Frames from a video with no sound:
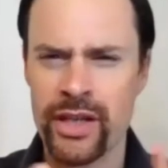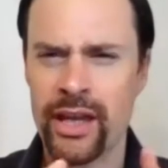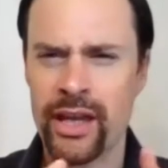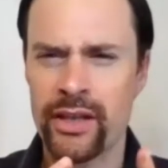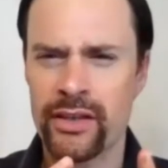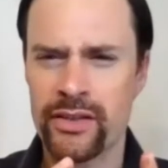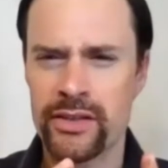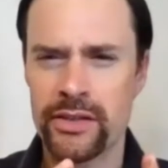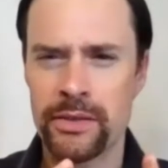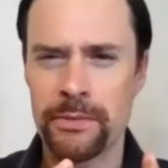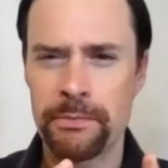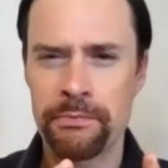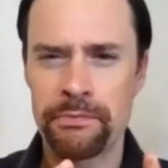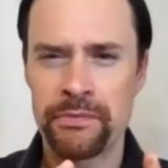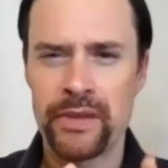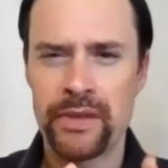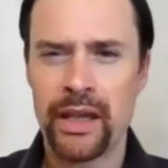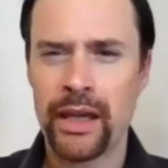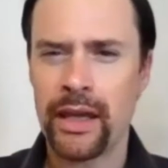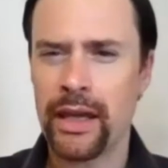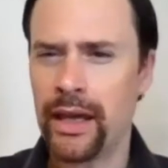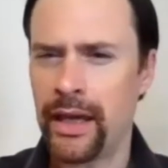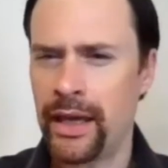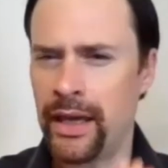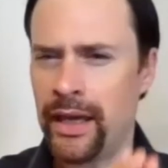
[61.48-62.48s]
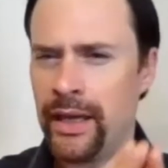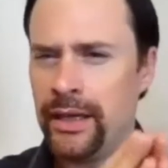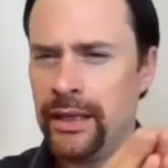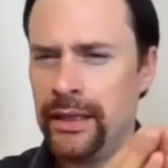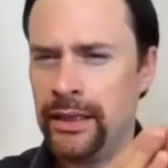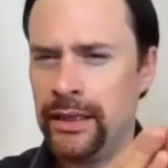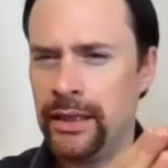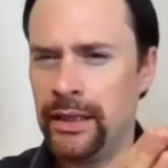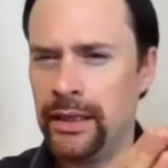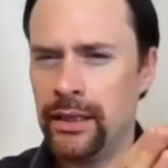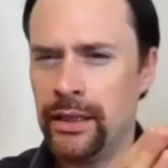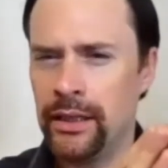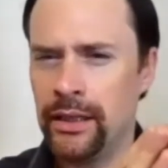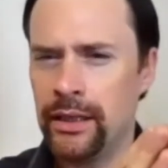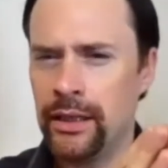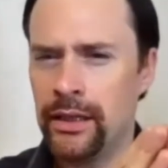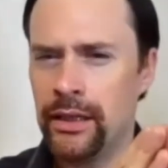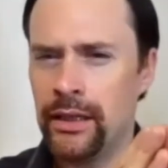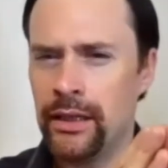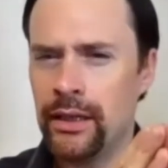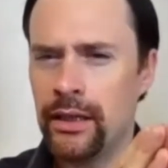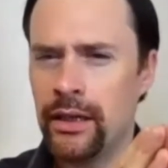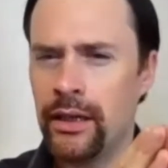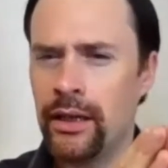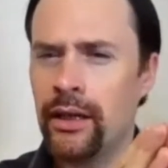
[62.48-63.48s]
has a
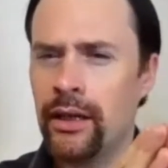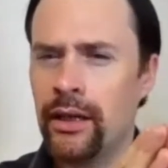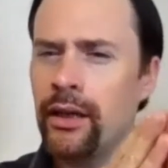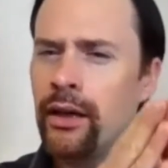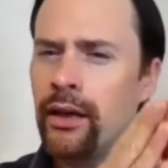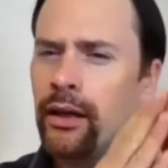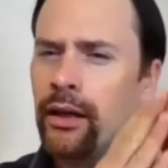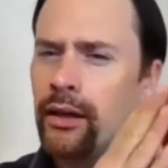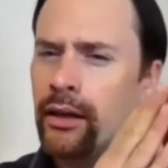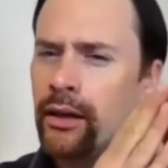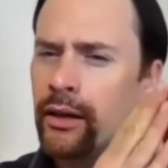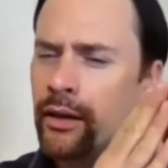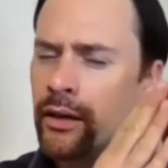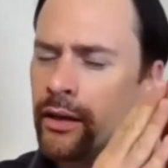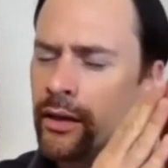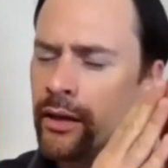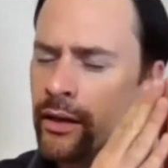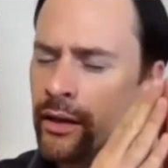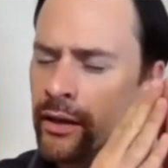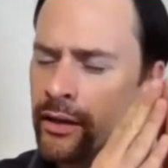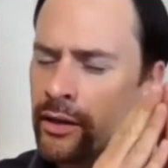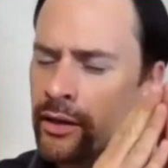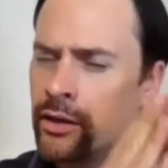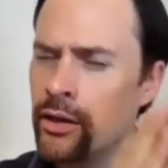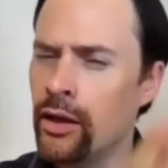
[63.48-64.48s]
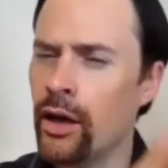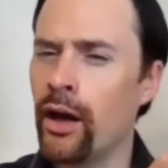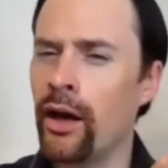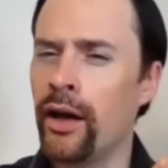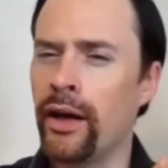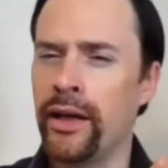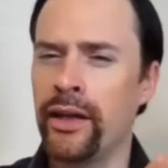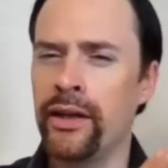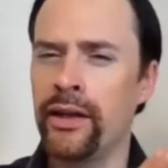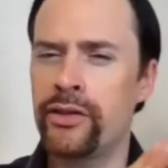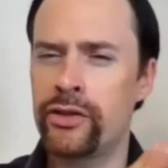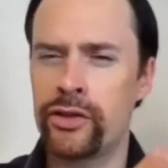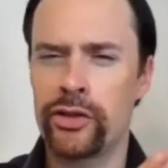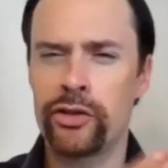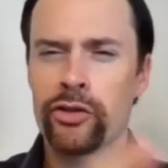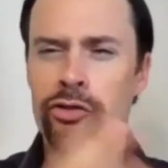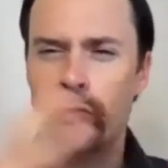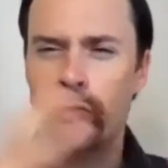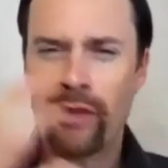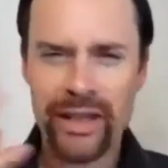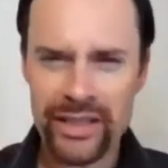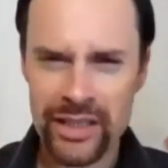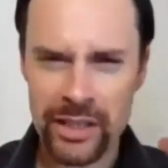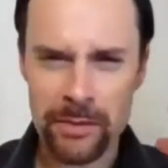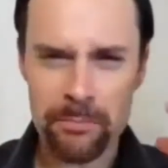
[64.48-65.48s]
a guide to
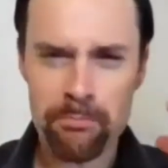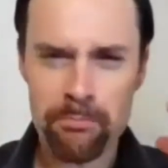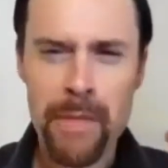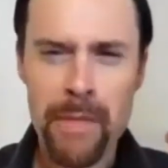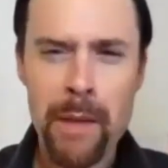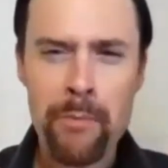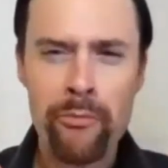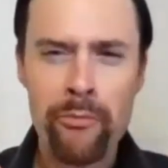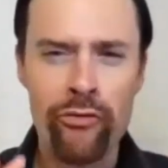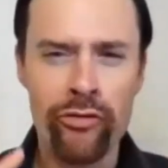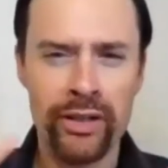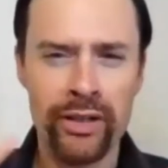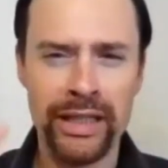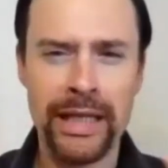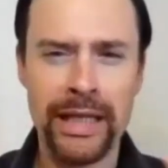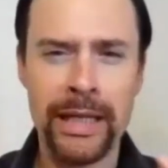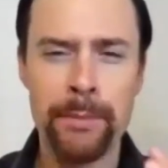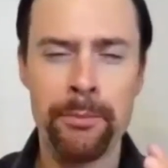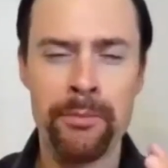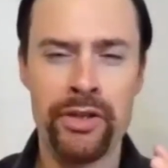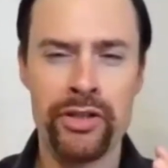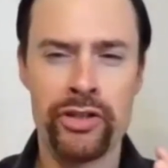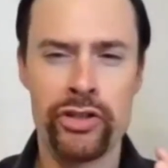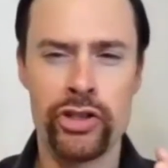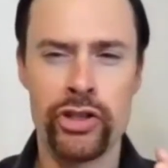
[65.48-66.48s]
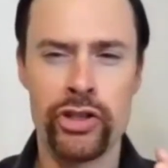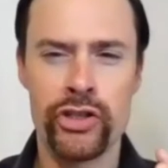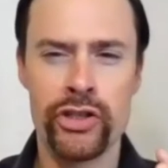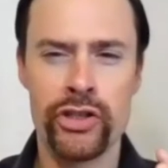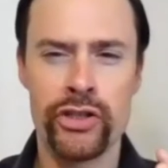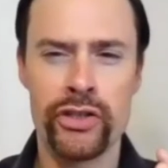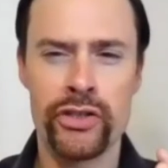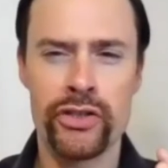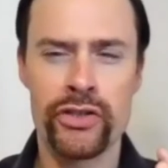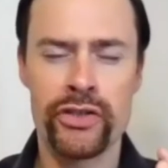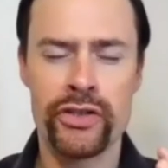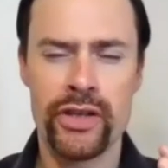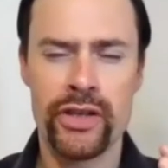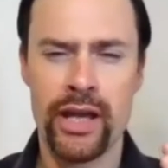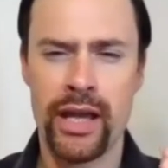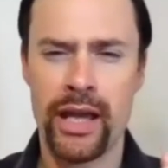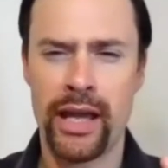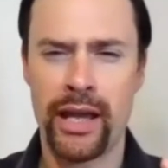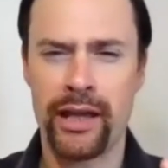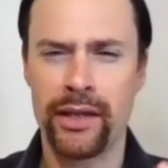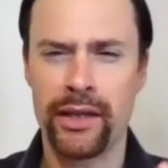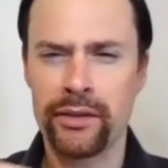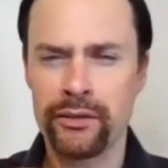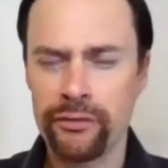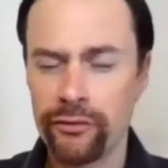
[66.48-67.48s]
creating memory images
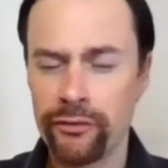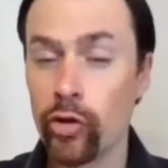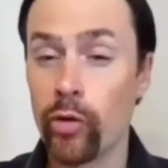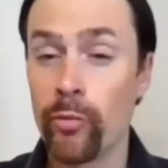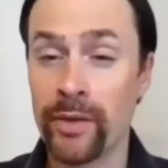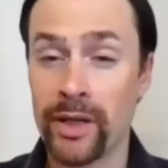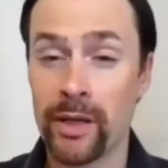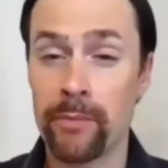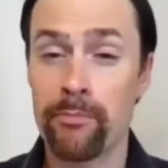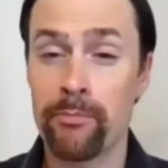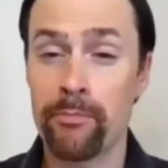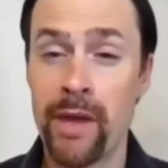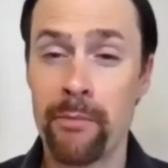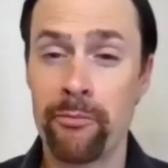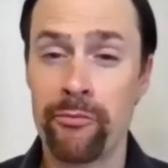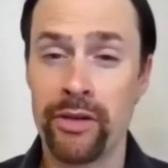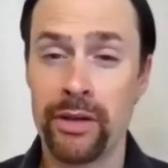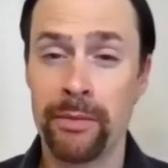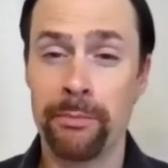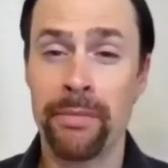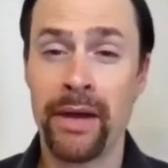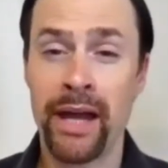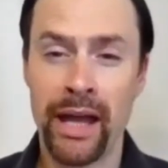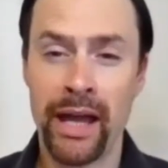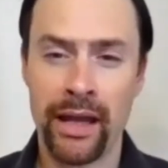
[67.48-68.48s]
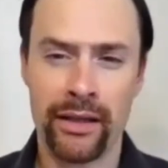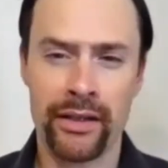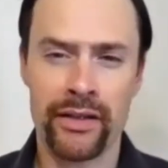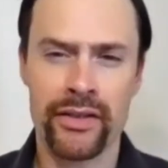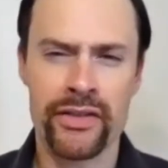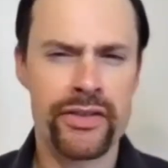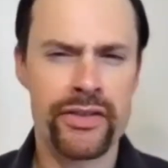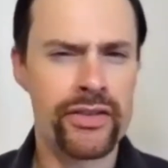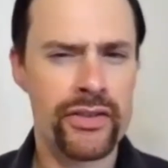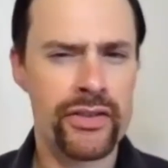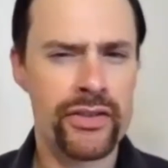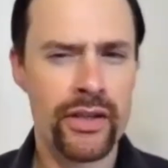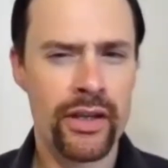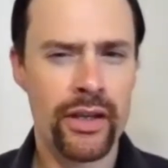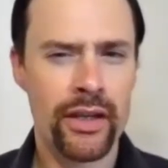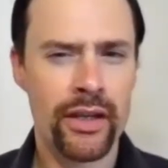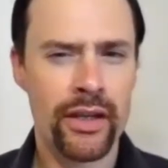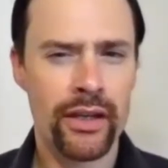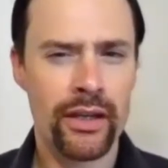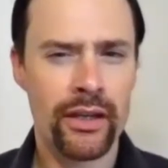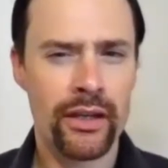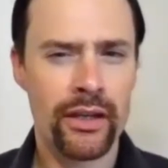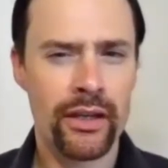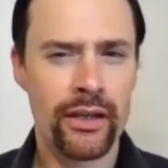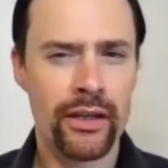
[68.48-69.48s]
and forming a memory palace
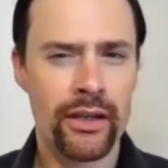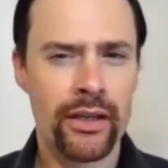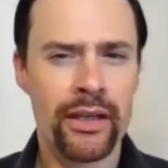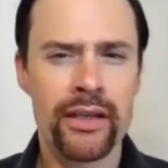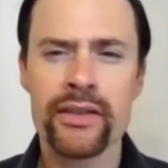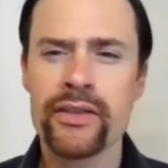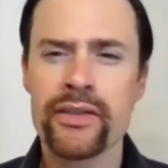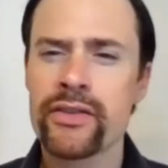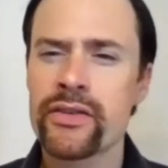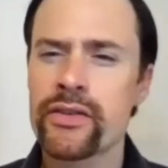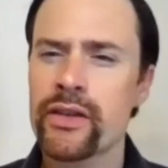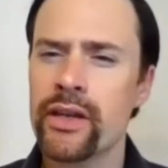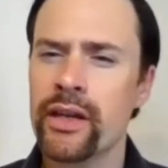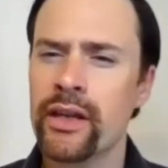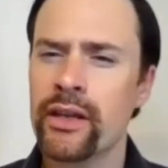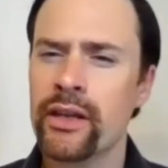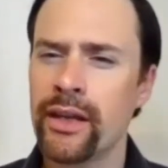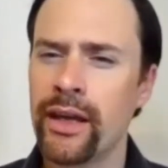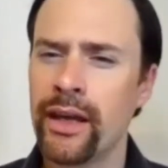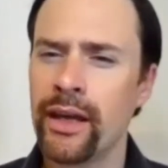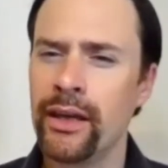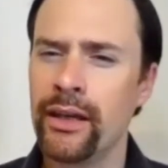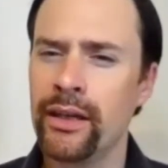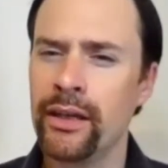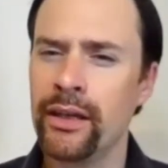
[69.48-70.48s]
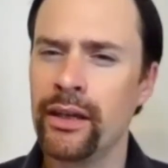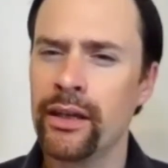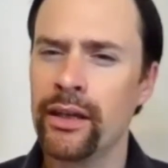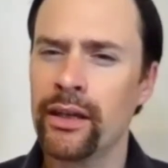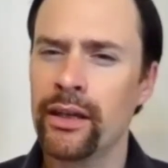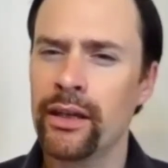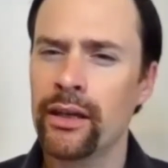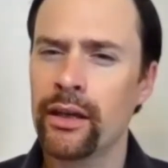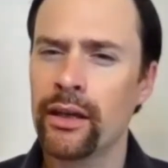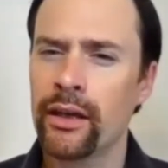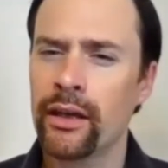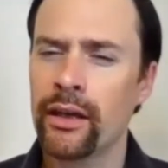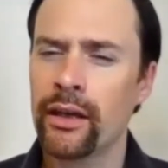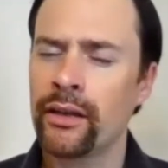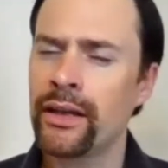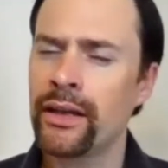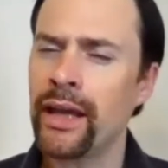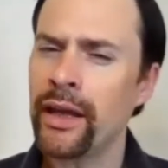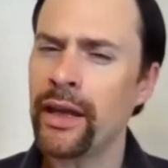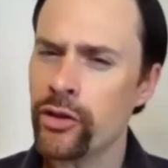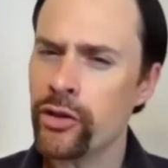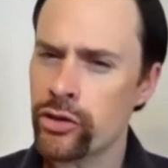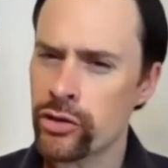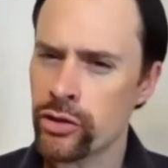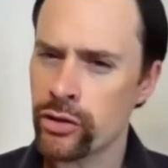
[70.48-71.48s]
is in a an
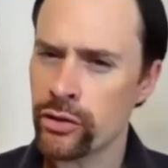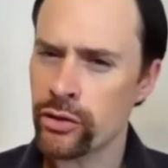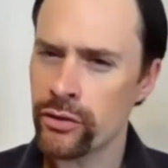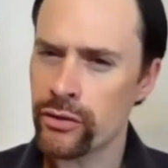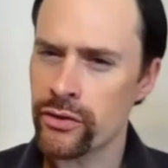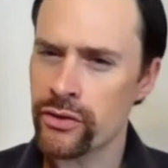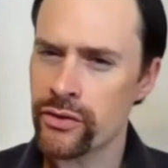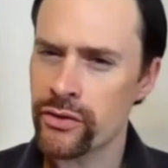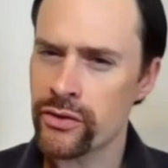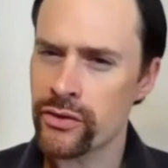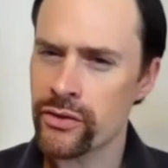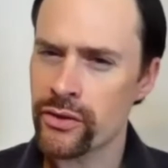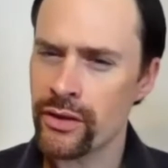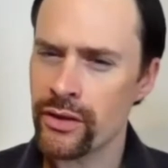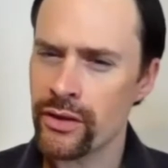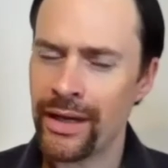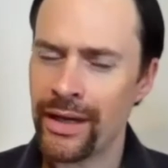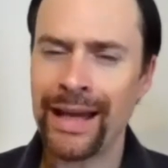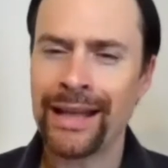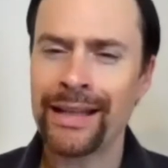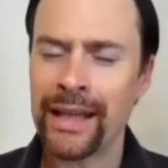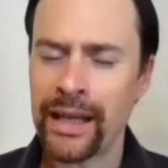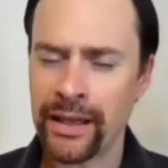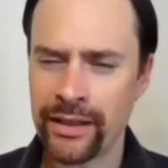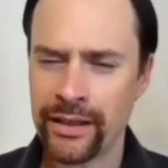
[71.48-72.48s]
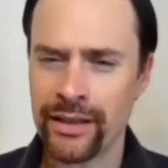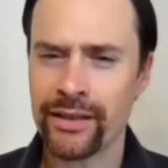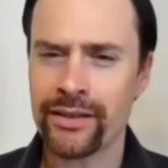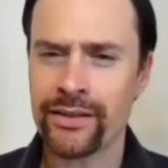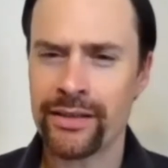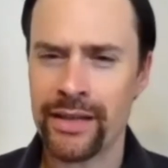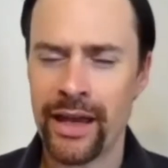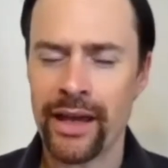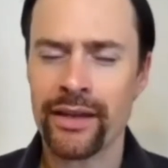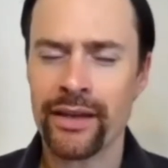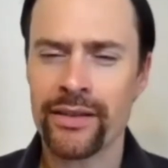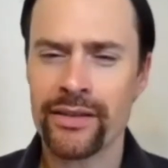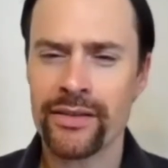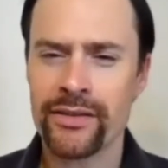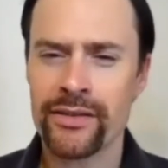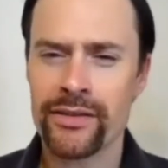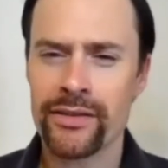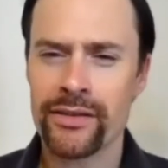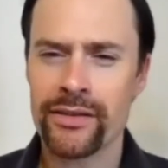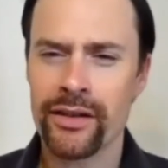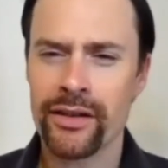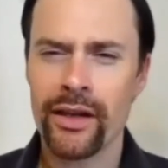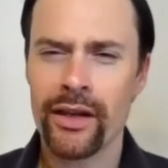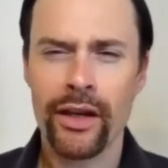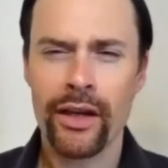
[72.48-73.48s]
ancient Hellenic
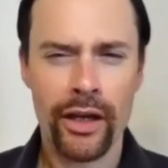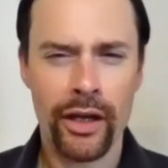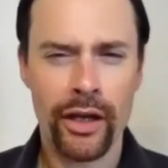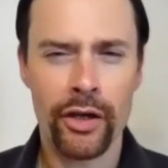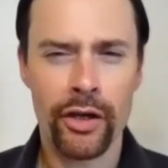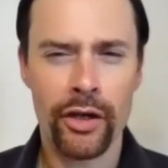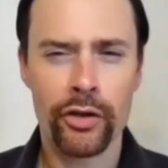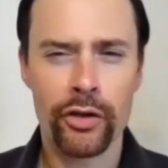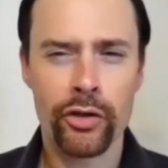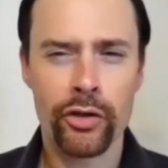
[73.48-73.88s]
text uh,